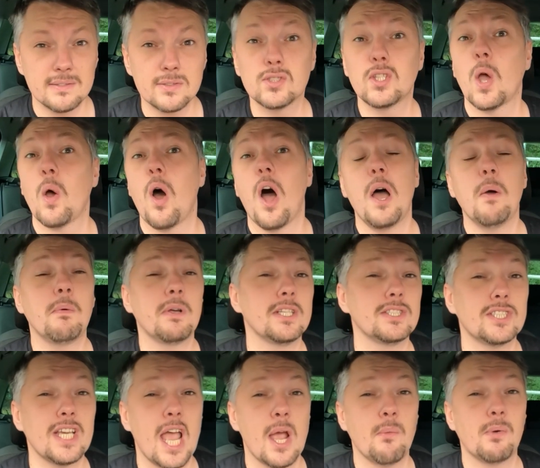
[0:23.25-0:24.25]
So I'm going to
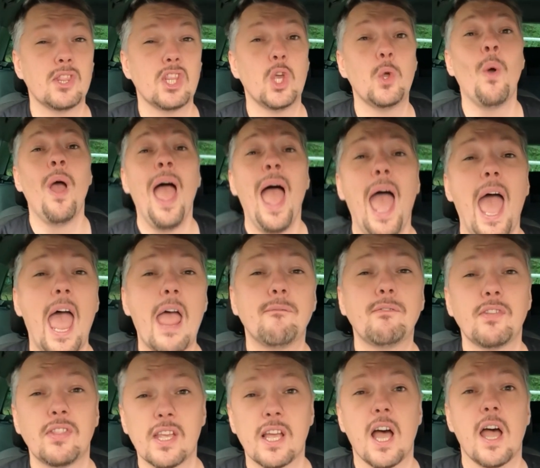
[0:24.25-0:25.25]
share with you
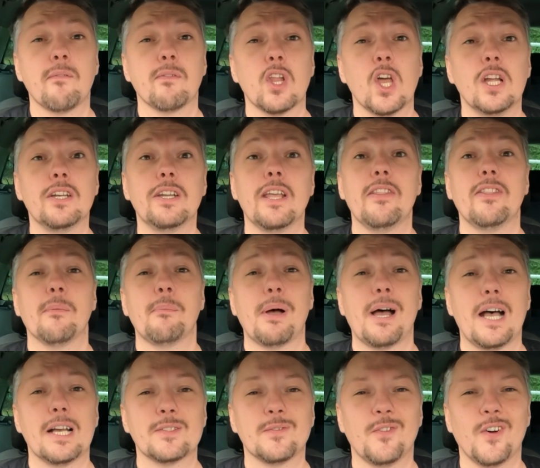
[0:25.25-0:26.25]
everything I've learned in the
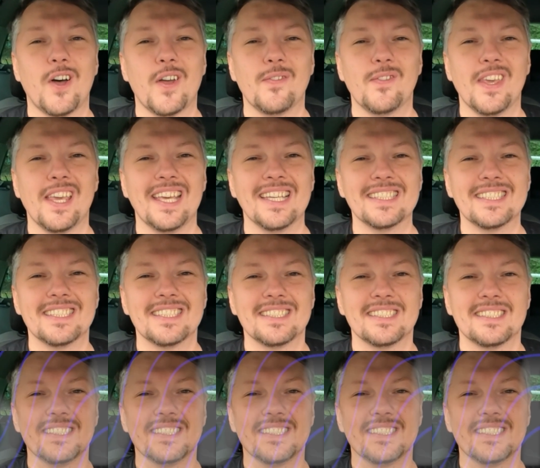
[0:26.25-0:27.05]
past 5 years.